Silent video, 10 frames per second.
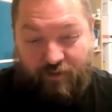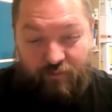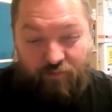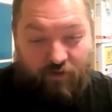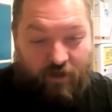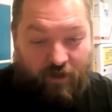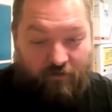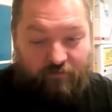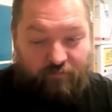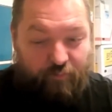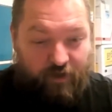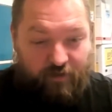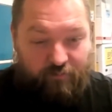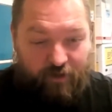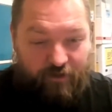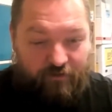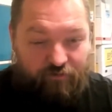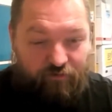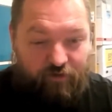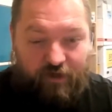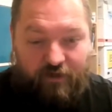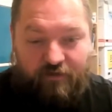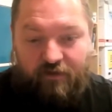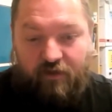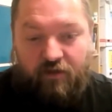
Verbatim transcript: people have paid money to get